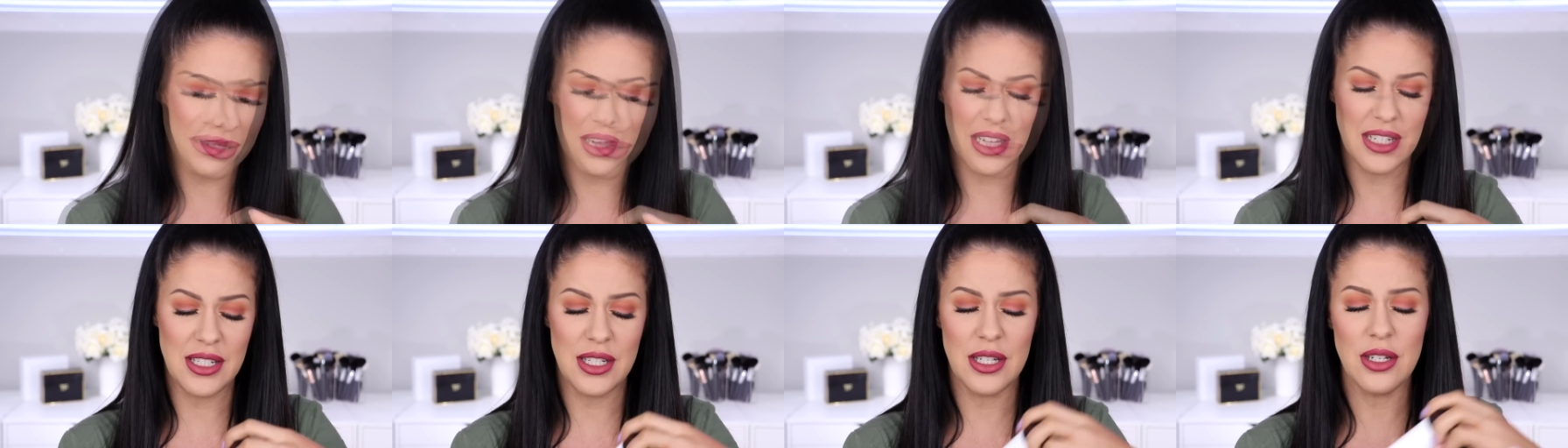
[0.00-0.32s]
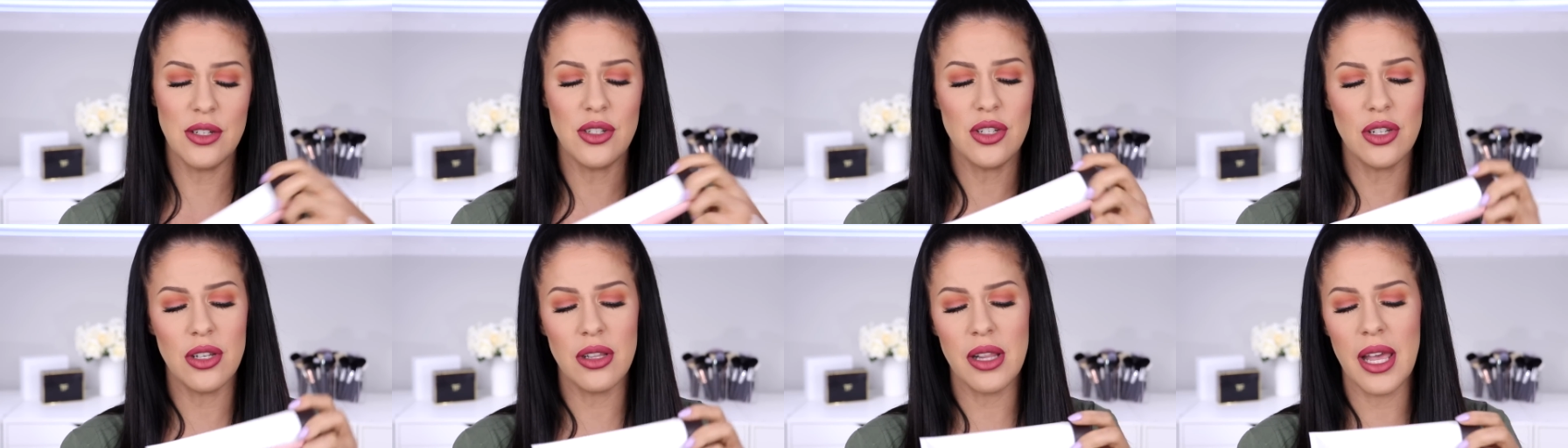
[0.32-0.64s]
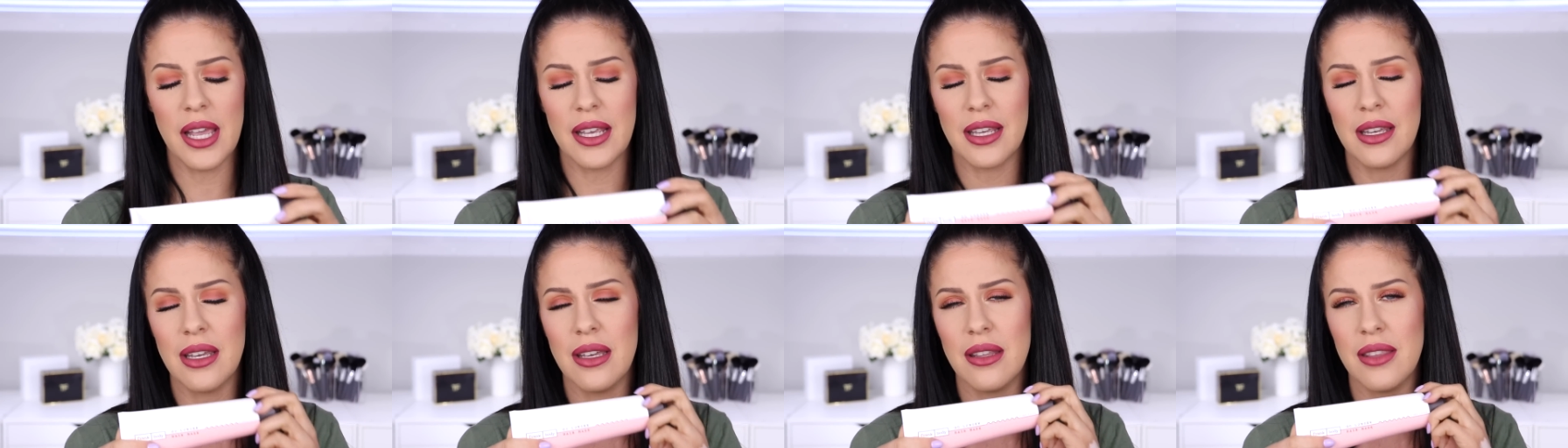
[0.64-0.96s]
They did
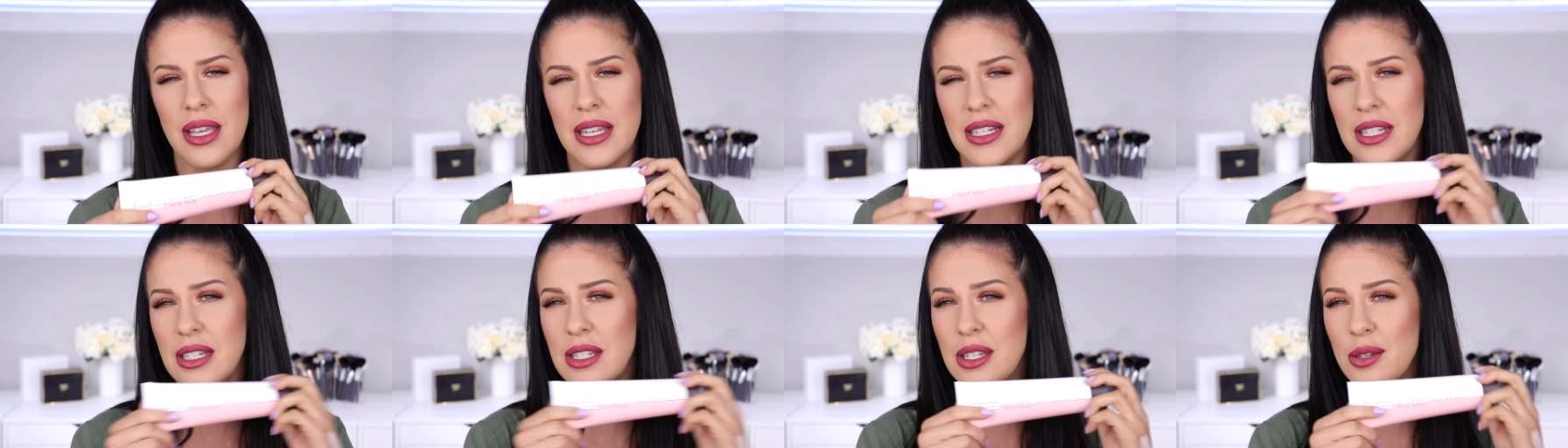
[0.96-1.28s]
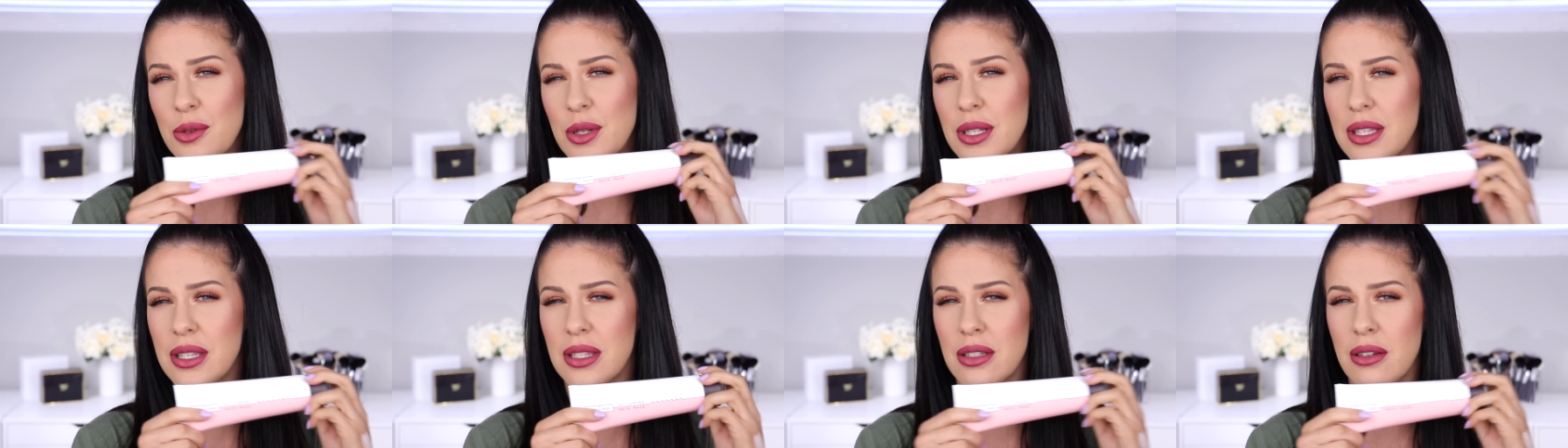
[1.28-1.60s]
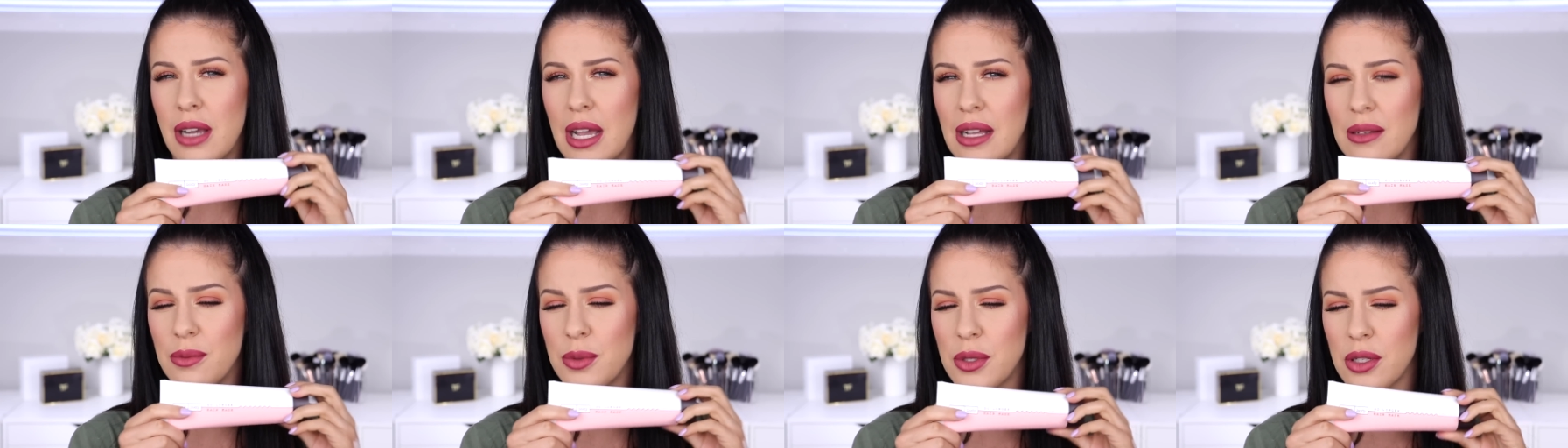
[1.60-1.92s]
do like a, they did do a
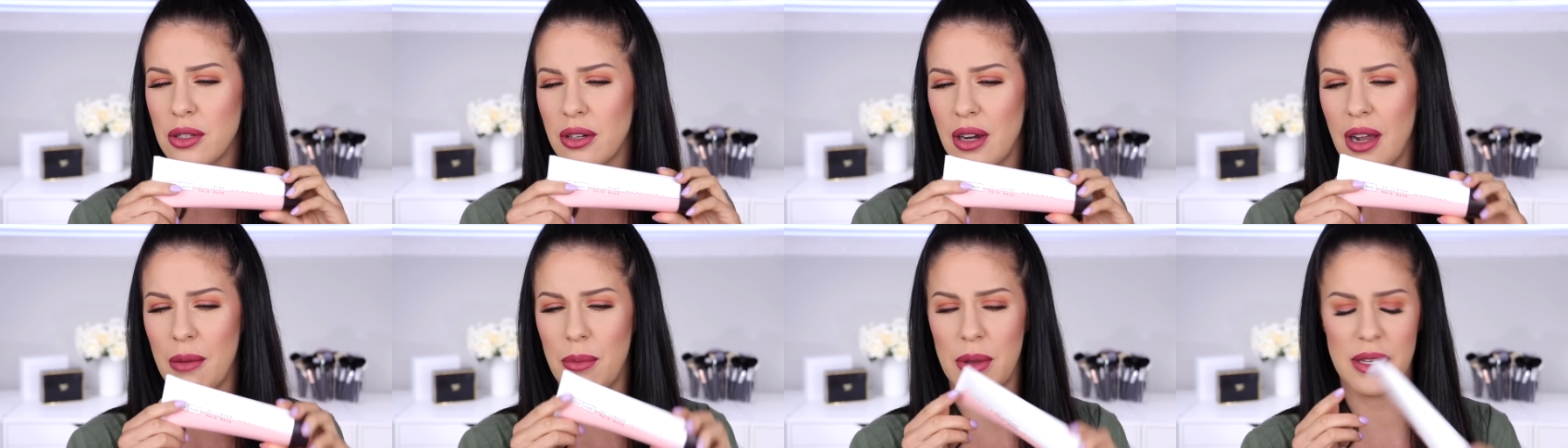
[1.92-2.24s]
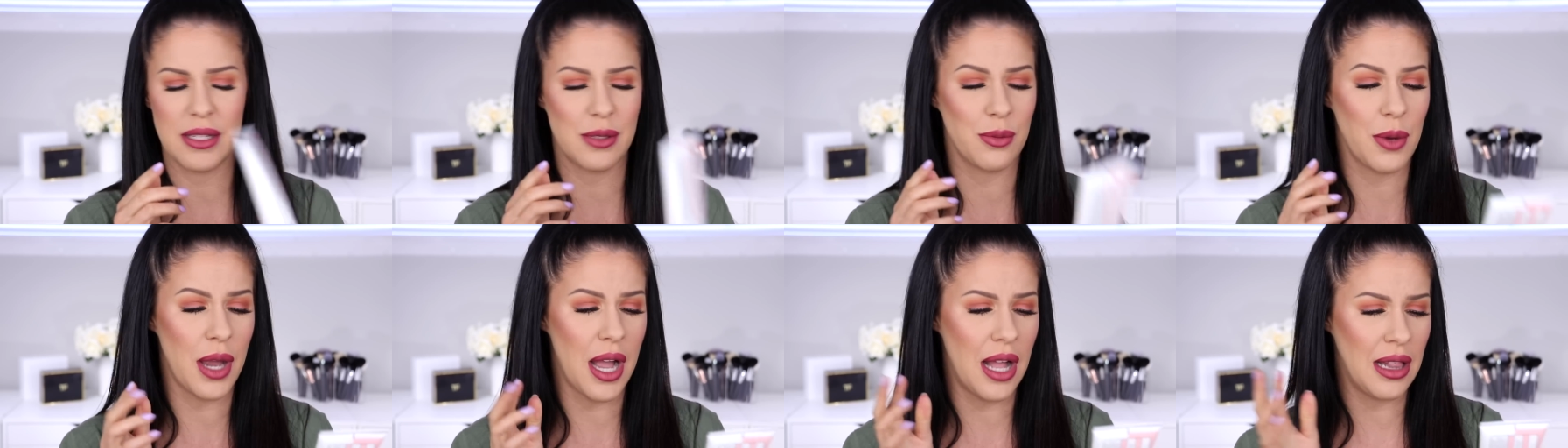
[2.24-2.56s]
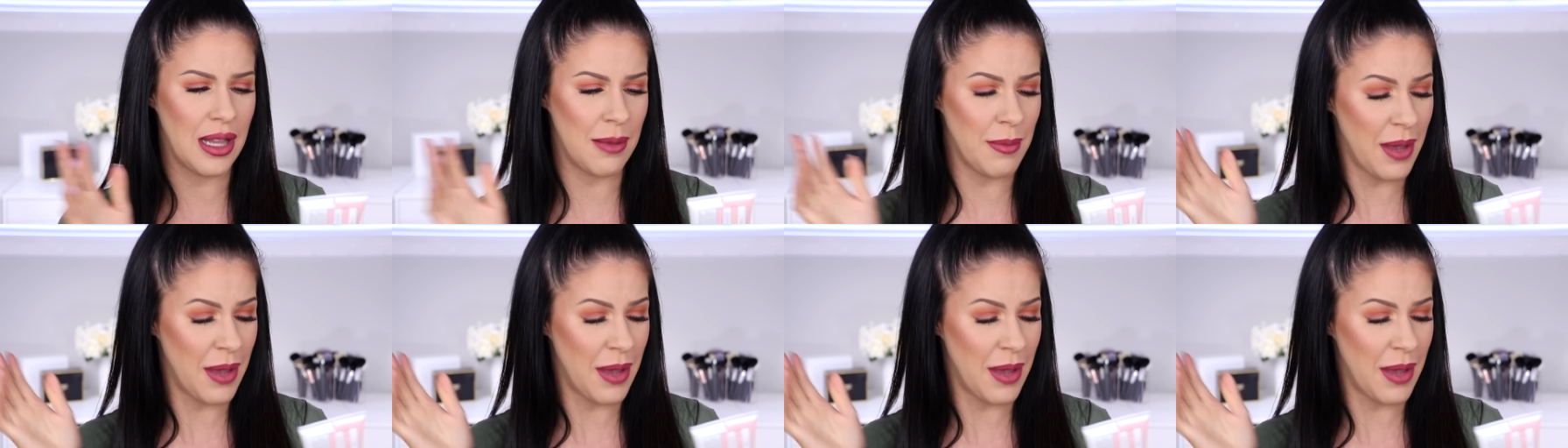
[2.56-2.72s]
scalp scrub as well.